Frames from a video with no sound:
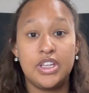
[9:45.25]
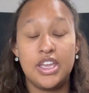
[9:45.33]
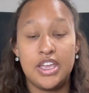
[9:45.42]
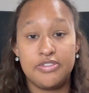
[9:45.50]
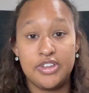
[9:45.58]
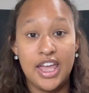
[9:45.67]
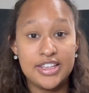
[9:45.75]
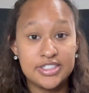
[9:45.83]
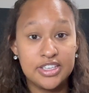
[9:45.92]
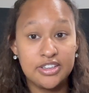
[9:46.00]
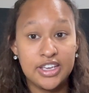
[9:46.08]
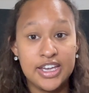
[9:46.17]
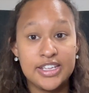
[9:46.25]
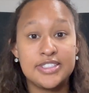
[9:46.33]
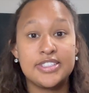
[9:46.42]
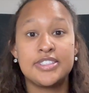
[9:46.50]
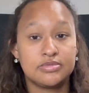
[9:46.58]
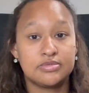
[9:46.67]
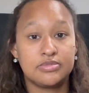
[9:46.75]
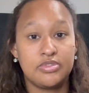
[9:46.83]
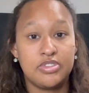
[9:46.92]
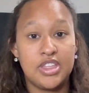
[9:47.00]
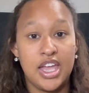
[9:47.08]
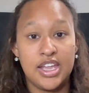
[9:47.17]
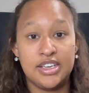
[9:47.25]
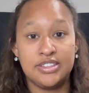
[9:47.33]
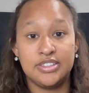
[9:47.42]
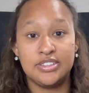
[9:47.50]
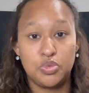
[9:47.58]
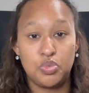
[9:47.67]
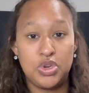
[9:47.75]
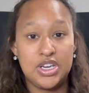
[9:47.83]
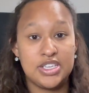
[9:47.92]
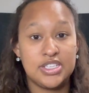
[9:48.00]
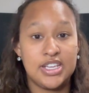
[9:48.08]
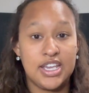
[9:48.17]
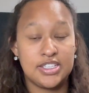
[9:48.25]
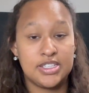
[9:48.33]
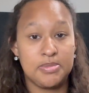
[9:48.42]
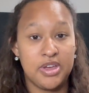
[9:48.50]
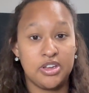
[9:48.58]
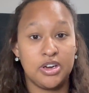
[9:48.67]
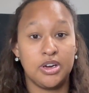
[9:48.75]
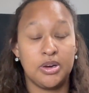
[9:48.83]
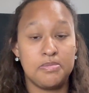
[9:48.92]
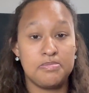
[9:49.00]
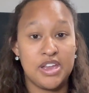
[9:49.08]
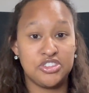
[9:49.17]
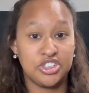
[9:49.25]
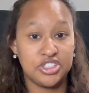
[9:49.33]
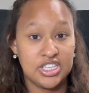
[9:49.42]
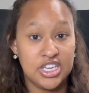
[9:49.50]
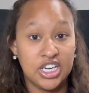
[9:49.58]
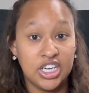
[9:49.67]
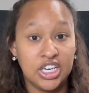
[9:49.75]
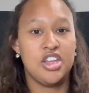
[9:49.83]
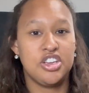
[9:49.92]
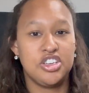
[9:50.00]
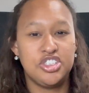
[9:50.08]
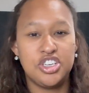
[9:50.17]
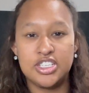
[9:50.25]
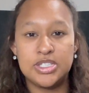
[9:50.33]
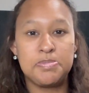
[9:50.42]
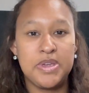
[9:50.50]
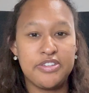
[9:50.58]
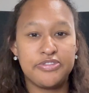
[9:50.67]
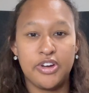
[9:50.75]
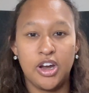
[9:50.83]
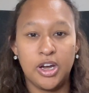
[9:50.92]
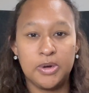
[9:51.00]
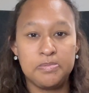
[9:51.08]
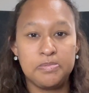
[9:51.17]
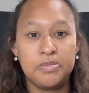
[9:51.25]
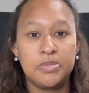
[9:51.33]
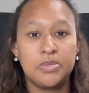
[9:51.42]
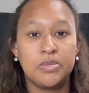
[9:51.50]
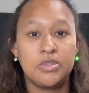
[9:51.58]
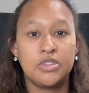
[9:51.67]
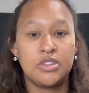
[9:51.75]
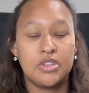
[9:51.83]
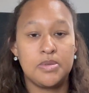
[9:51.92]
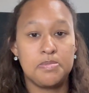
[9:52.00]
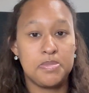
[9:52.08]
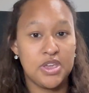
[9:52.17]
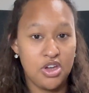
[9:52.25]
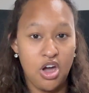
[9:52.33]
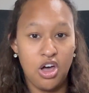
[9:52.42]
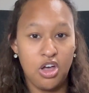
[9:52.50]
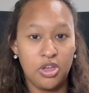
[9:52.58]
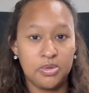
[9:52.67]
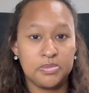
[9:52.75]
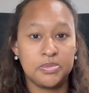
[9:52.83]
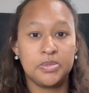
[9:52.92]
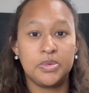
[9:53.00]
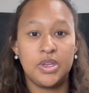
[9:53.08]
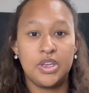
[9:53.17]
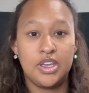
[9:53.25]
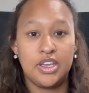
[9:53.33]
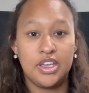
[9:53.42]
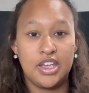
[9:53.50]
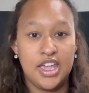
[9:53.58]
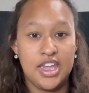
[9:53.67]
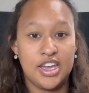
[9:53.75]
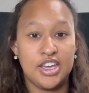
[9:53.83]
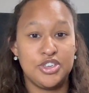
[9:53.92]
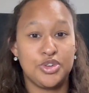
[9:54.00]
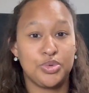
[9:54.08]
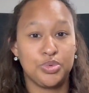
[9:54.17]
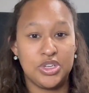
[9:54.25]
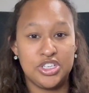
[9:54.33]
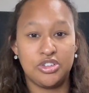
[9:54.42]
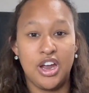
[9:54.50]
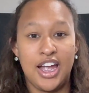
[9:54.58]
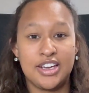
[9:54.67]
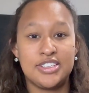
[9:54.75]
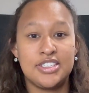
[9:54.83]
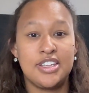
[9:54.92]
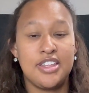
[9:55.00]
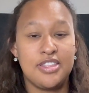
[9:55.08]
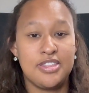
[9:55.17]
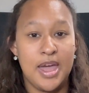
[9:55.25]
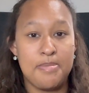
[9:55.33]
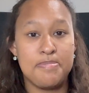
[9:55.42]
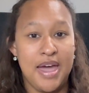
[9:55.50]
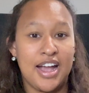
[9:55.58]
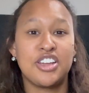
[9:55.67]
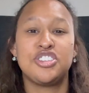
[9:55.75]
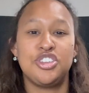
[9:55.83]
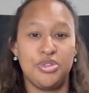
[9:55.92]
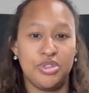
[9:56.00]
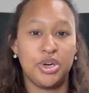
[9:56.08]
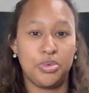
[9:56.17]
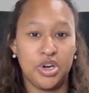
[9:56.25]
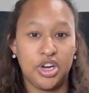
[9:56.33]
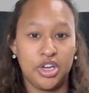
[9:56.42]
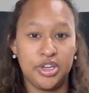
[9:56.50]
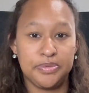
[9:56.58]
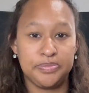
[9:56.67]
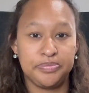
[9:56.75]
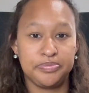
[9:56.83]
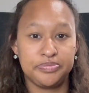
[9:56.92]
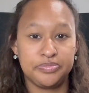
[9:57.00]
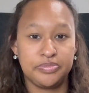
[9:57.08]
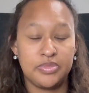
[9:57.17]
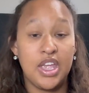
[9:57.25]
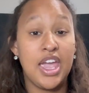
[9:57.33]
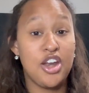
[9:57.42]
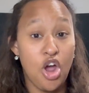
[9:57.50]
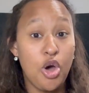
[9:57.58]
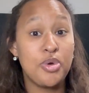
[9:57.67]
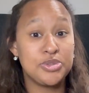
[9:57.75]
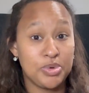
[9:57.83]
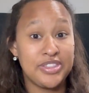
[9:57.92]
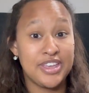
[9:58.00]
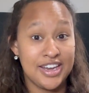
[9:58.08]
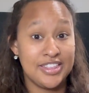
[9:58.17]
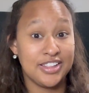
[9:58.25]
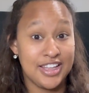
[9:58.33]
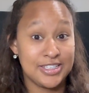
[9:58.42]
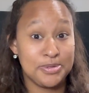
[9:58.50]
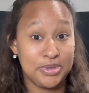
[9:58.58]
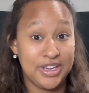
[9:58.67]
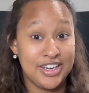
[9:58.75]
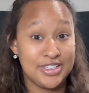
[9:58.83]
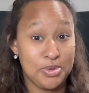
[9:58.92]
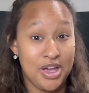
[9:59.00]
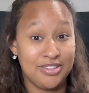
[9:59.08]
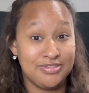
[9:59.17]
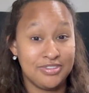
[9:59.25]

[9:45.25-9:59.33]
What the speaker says: If it escalates, then we need to take some other measures here. Just be firm, be calm, and redirect them back to their work. And always write that in the lesson plan as well.